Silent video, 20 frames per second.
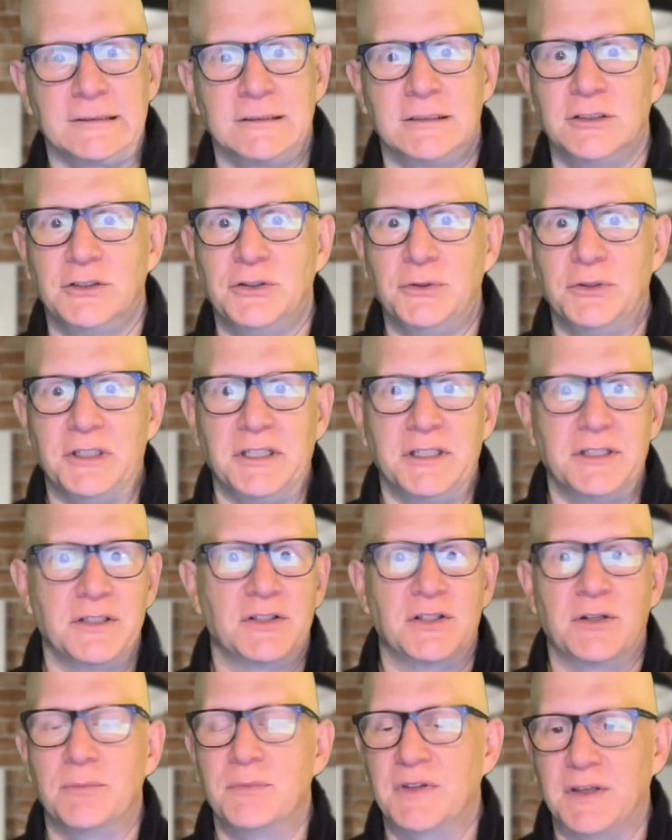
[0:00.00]
you needed
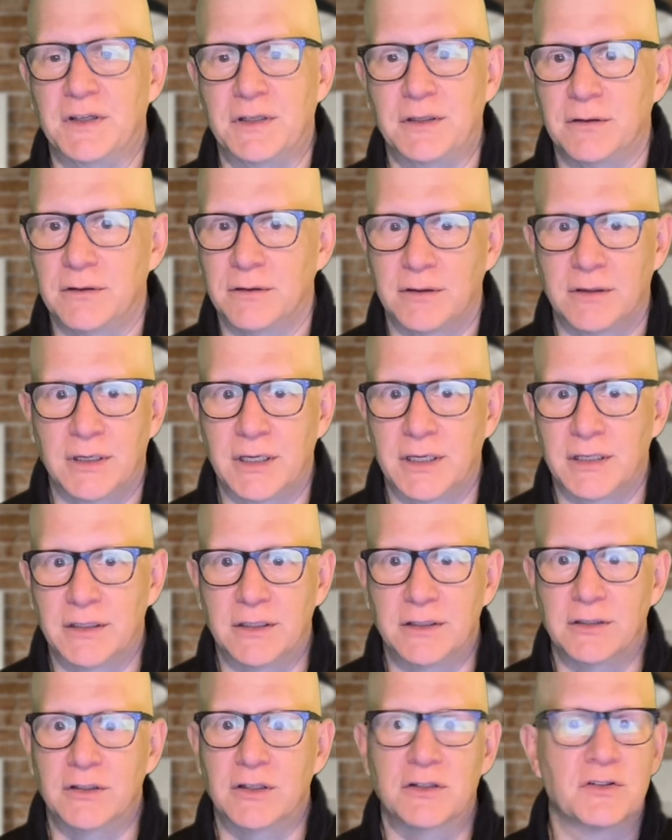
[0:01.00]
something, and
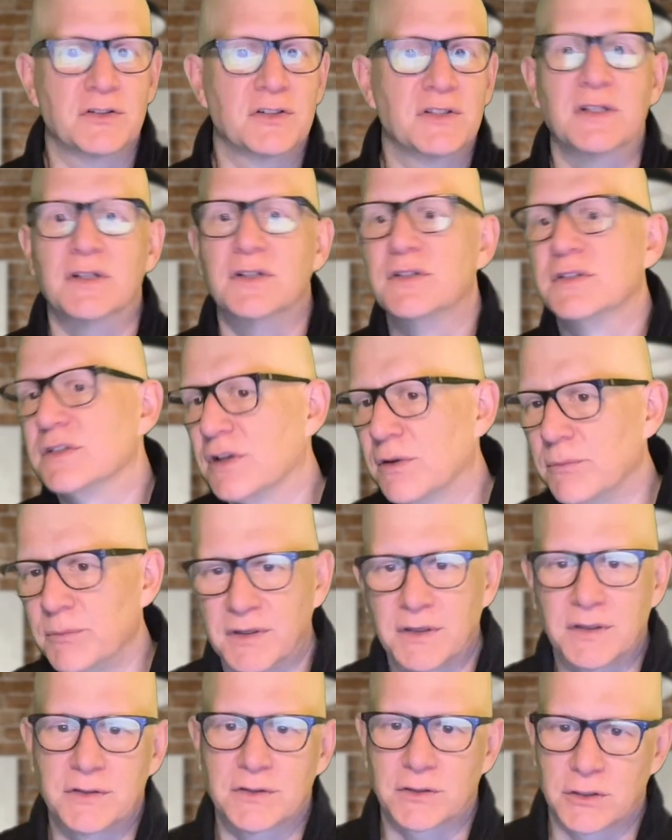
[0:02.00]
then there's still
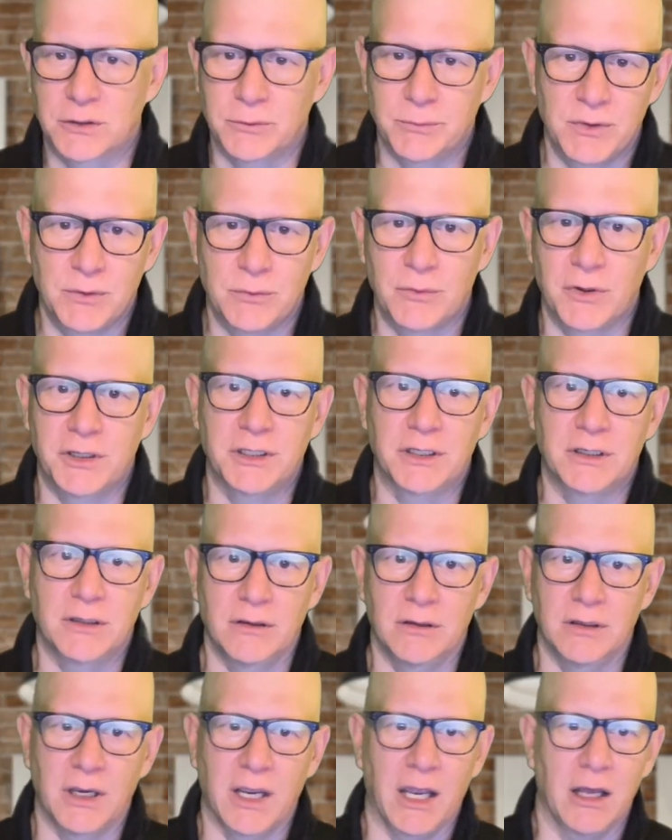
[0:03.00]
something that's going to be running.
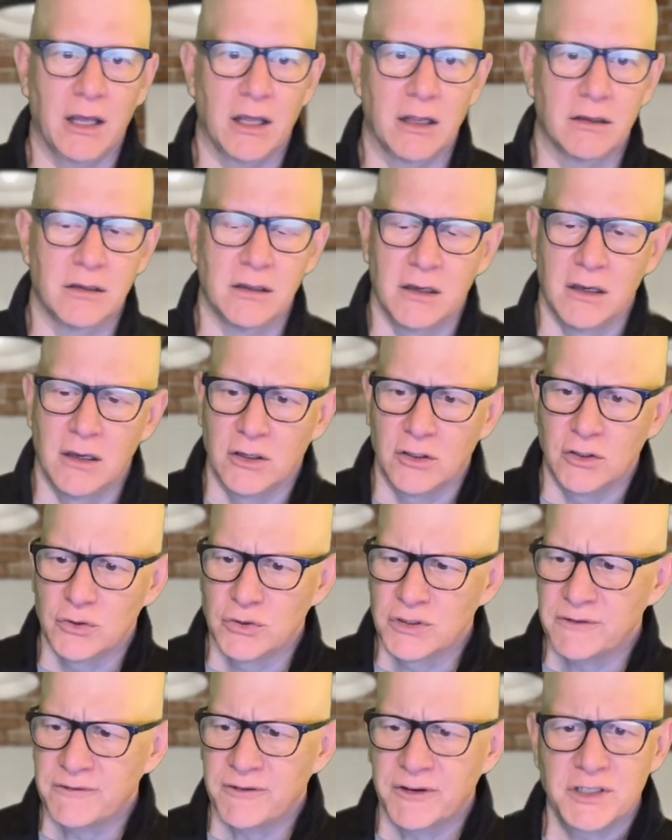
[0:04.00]
And
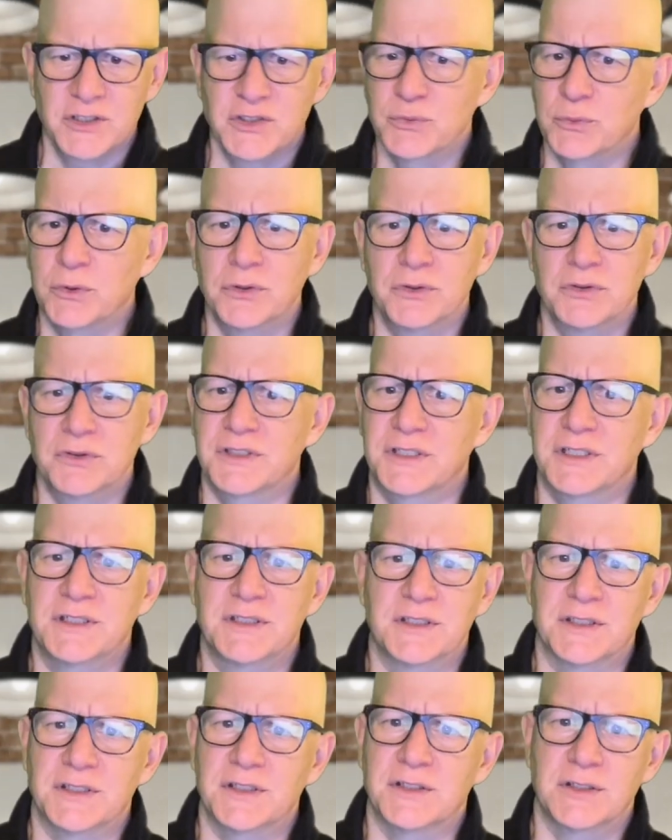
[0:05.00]
usually finance will understand
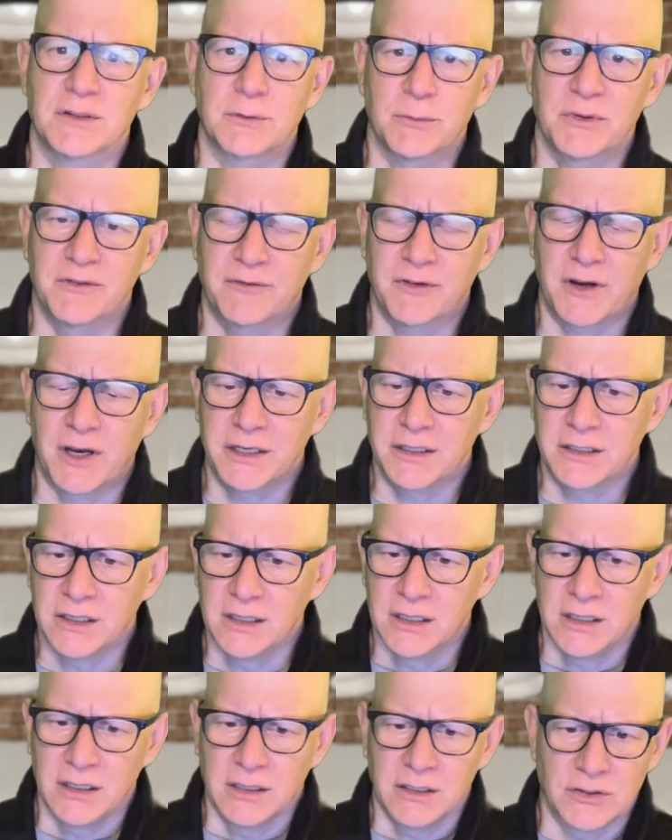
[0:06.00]
this. They'll be fine.
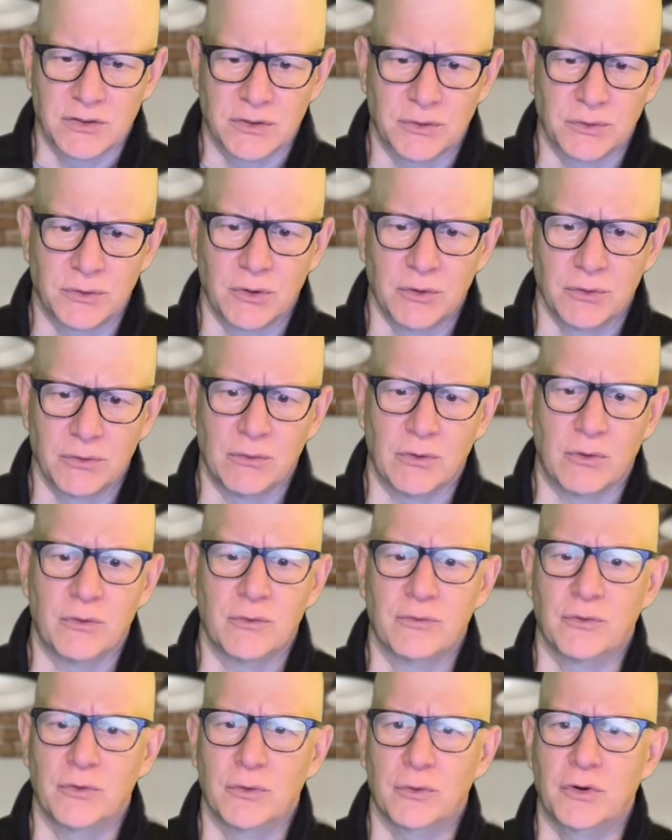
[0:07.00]
So don't
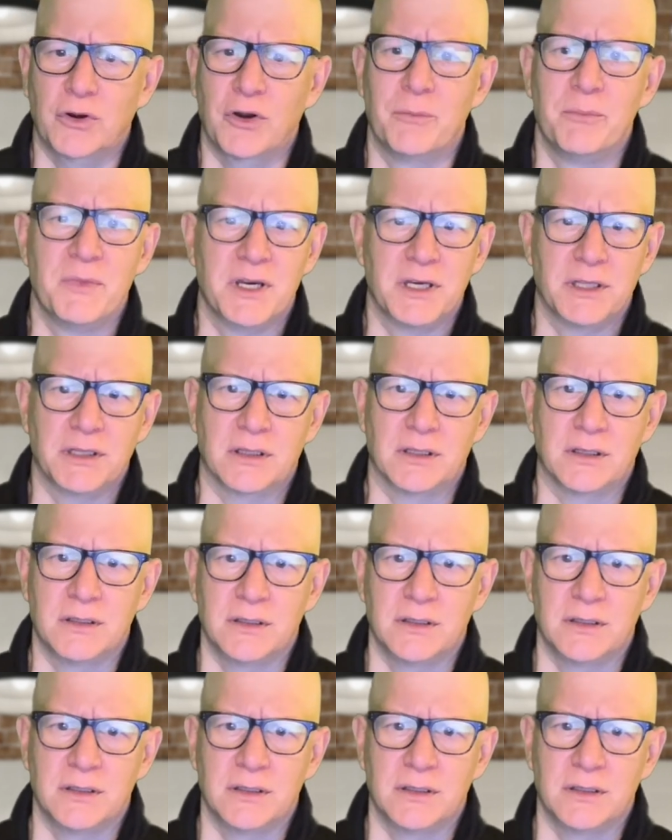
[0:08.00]
overcommit